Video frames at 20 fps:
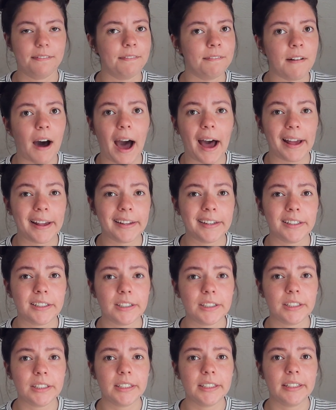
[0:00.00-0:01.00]

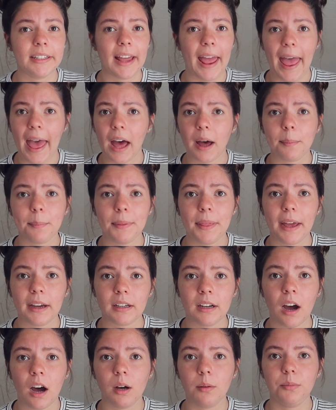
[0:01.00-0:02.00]
file app that
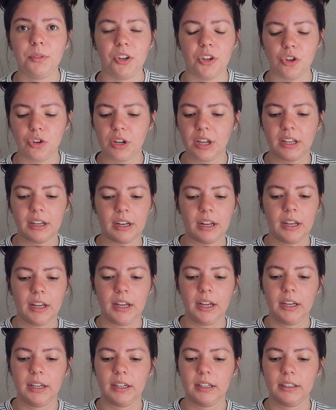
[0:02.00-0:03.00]
comes, and you can
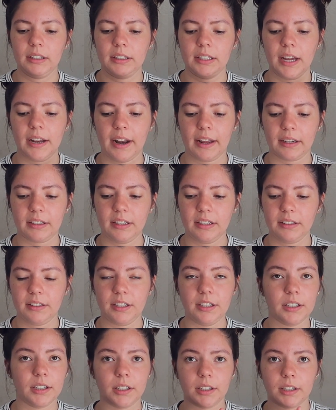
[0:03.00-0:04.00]
connect it to
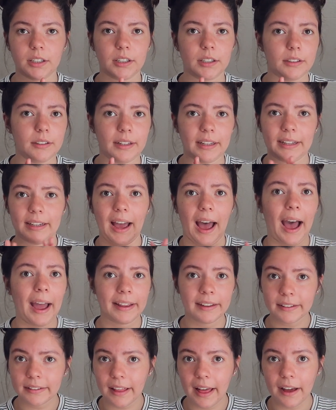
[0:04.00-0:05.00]
your like
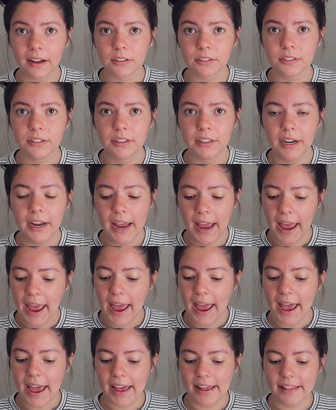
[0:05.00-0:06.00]
iCloud,
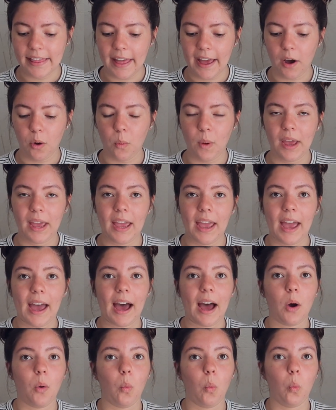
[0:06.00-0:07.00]
and that way
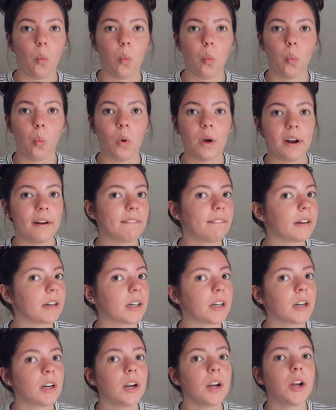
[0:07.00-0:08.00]

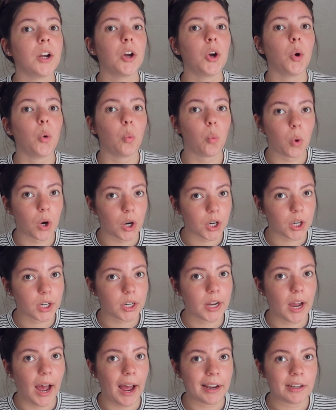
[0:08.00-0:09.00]
whatever
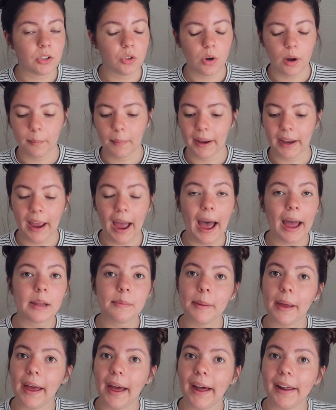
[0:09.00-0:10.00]
work I do on my
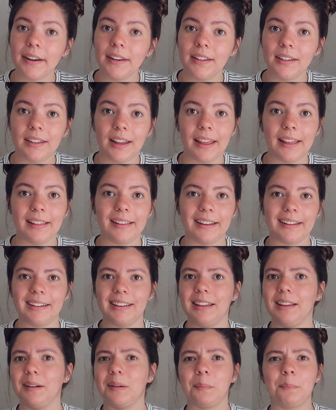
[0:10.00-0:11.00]
iPad, say like
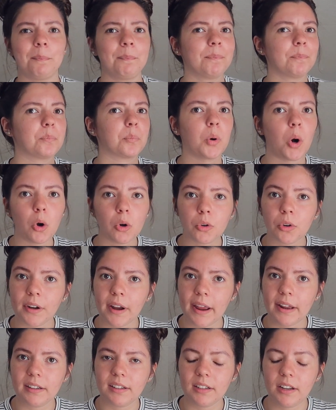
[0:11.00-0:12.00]
the
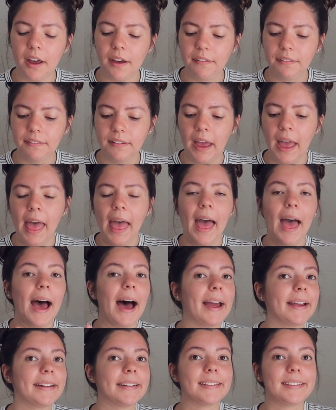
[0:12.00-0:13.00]
Procreate stuff,
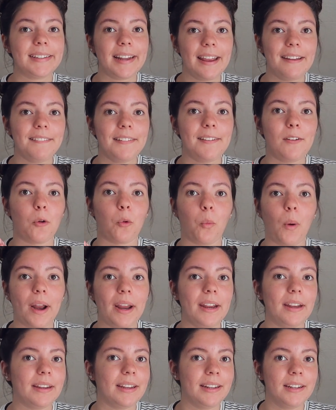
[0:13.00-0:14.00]
I can save it
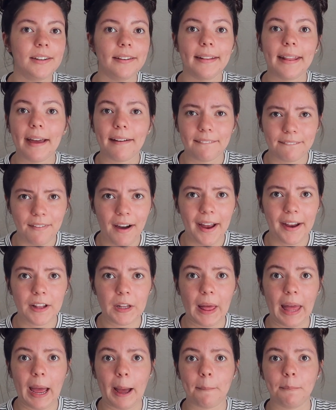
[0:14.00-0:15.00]
right into that file
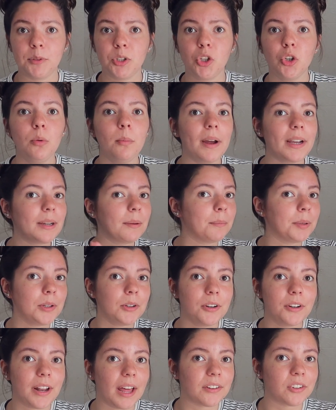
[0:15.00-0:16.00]
app to my
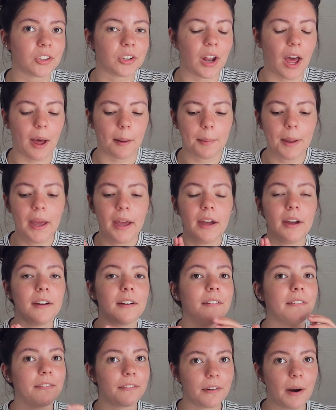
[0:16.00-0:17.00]
computer desktop
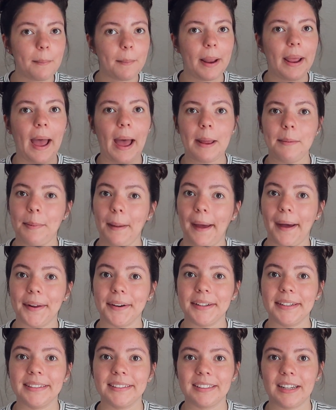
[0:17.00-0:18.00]
from my iPad
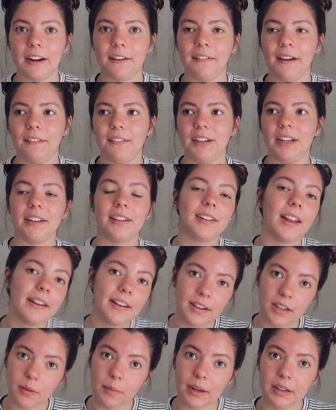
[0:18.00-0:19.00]
instead of having to send
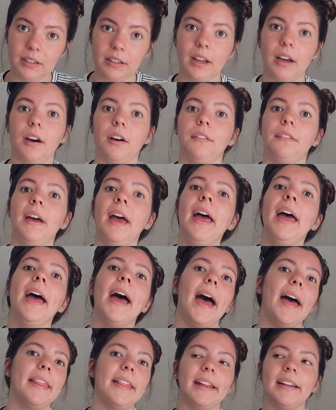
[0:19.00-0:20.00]
it to myself
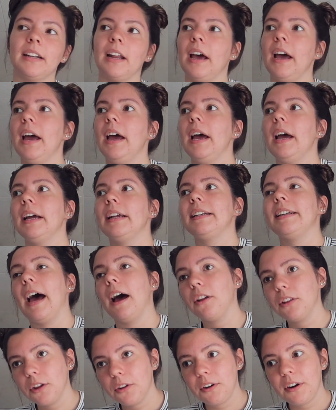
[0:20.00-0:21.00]
and then
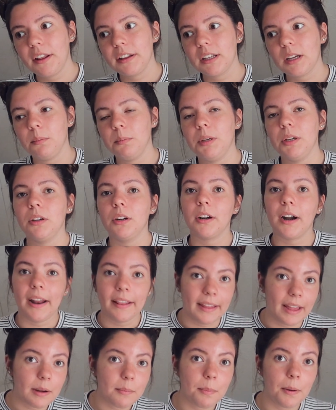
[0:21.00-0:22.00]
download it on the computer and
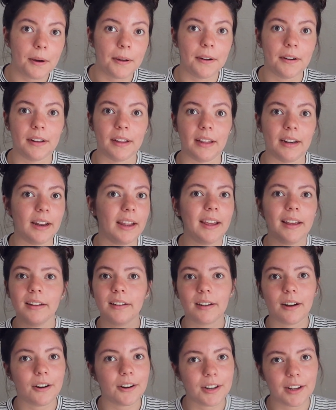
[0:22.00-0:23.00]
then put it in.
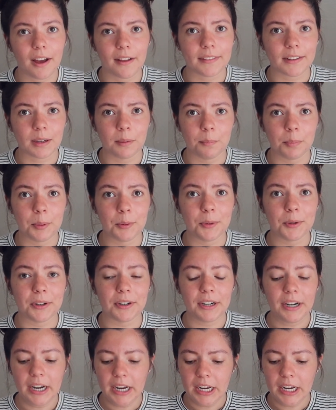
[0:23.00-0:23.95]
It's already on the computer.